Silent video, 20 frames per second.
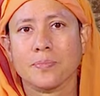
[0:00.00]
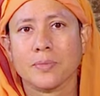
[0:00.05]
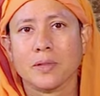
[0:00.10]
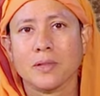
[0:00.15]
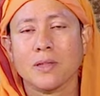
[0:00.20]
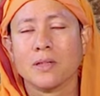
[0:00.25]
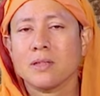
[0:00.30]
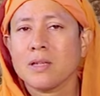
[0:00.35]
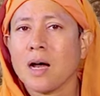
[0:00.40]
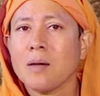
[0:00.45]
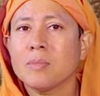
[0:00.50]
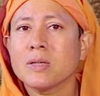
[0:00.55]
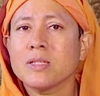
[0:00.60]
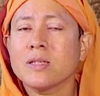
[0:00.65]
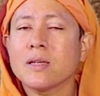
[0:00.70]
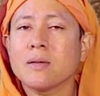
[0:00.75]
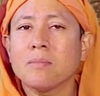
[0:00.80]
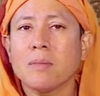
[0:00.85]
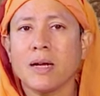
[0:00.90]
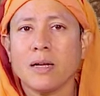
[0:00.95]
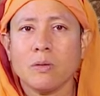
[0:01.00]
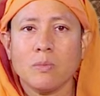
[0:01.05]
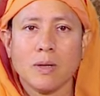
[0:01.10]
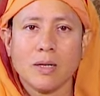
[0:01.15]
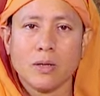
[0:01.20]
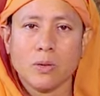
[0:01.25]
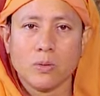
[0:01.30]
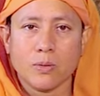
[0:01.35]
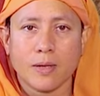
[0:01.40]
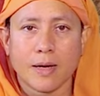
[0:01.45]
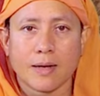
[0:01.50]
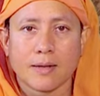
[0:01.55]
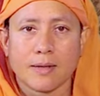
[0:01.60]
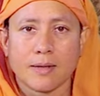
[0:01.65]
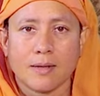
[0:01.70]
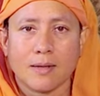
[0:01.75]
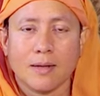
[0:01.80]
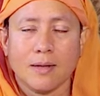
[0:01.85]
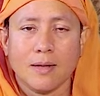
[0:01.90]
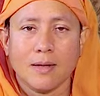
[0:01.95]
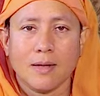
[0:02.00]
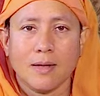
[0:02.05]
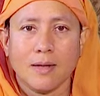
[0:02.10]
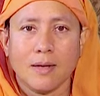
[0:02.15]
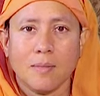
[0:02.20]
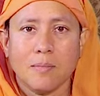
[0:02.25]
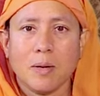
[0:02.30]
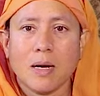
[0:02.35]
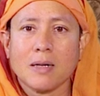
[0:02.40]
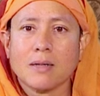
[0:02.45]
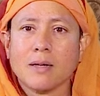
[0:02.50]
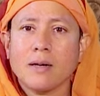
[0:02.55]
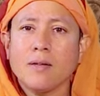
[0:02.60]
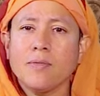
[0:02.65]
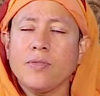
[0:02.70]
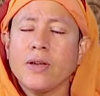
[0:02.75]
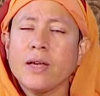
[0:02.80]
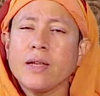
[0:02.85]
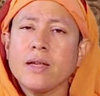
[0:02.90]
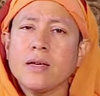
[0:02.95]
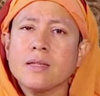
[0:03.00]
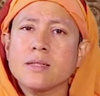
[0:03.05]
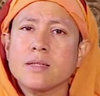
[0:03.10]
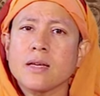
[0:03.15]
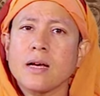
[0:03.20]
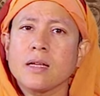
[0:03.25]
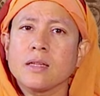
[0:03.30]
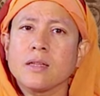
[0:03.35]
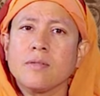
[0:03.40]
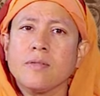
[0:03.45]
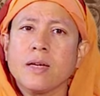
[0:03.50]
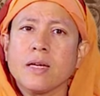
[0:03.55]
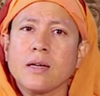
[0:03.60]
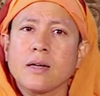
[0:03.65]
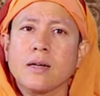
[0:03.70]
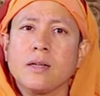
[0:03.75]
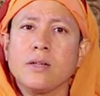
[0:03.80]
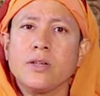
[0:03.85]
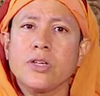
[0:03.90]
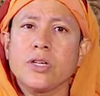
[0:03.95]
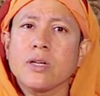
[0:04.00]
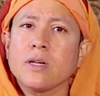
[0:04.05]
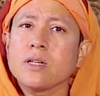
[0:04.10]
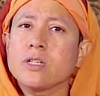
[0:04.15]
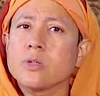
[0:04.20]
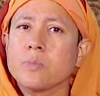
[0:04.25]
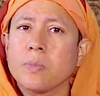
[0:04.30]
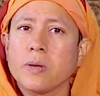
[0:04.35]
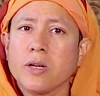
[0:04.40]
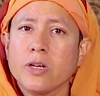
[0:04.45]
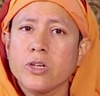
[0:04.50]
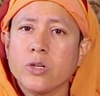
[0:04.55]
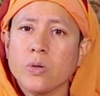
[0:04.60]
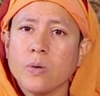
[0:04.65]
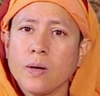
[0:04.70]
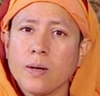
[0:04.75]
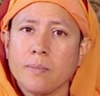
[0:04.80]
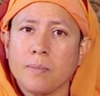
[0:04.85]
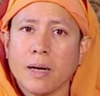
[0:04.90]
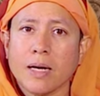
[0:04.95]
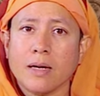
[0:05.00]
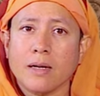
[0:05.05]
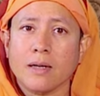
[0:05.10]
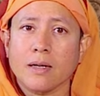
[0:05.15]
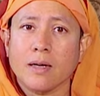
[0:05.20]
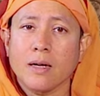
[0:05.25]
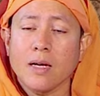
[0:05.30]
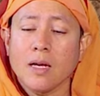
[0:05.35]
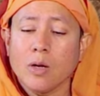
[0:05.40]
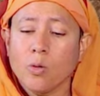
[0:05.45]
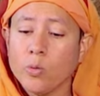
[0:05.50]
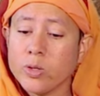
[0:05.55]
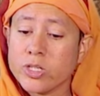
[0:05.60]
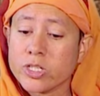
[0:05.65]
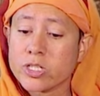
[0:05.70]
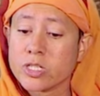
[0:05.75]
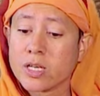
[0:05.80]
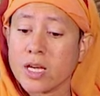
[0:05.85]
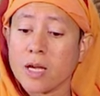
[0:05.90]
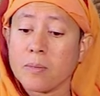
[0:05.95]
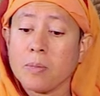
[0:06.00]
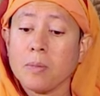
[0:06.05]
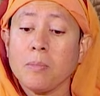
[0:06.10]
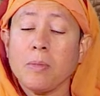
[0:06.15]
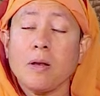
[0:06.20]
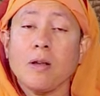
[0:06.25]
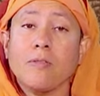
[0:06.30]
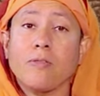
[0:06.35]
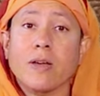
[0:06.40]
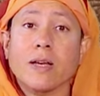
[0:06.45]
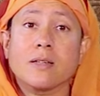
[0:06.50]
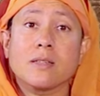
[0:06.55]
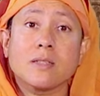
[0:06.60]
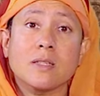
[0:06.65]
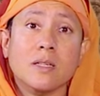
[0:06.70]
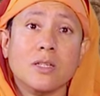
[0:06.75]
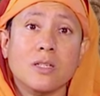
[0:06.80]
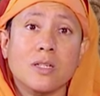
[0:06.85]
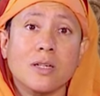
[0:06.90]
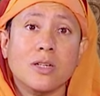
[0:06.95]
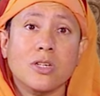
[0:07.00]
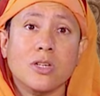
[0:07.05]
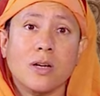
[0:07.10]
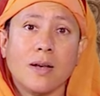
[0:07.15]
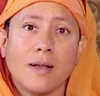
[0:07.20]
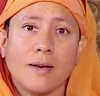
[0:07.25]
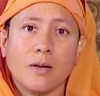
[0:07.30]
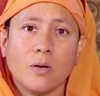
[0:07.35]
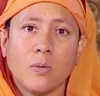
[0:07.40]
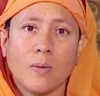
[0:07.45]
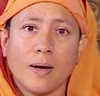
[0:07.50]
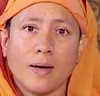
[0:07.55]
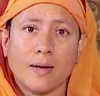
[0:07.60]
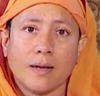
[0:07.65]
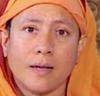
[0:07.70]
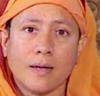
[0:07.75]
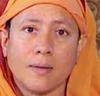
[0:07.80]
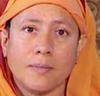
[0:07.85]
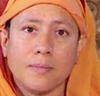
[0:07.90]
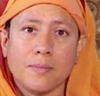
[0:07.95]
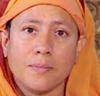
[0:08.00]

The tamasic mind will do that. But a very sattvic, cultured, spiritual mind, which is capable of existential inquiry,